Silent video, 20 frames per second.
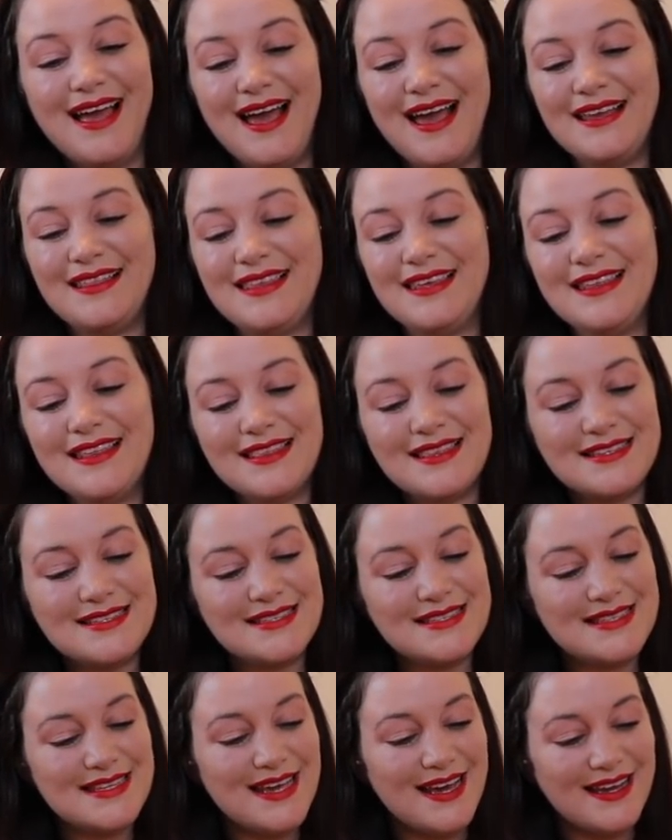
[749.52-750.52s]
I think that this
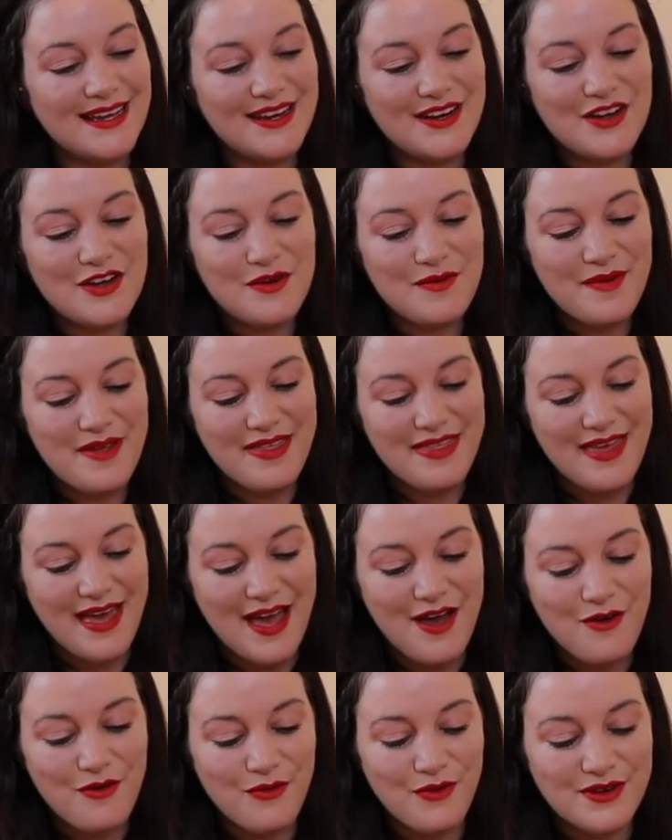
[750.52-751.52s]
is the item
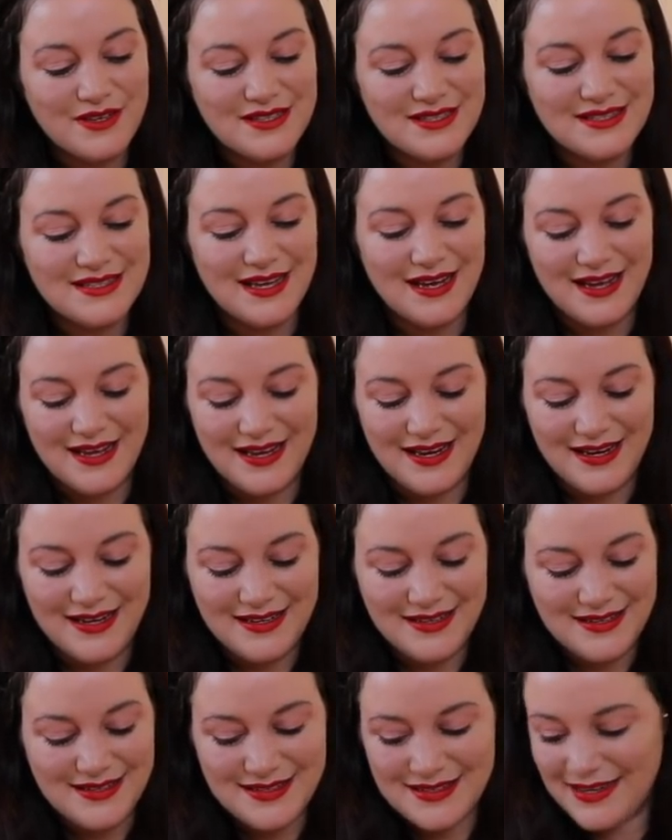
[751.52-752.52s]
that was
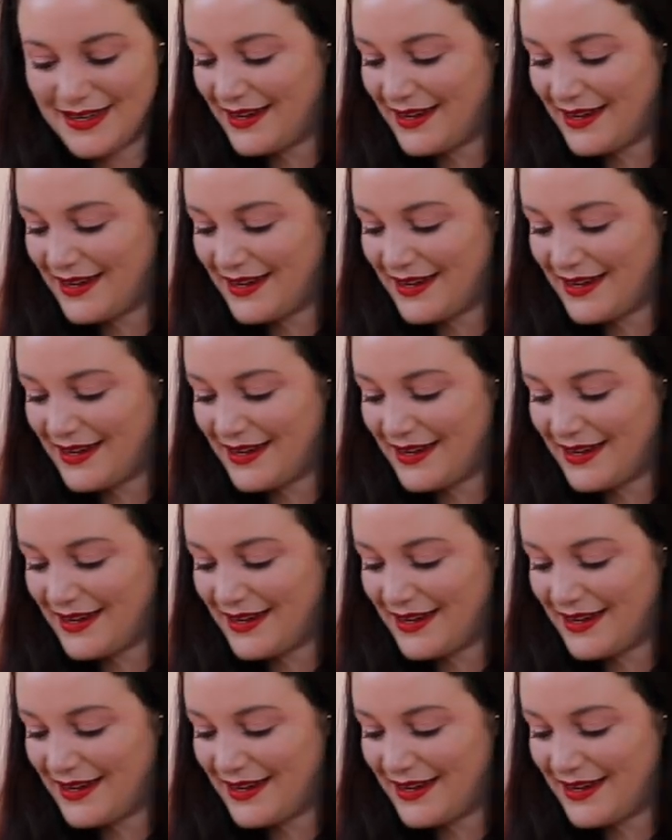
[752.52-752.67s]
signed.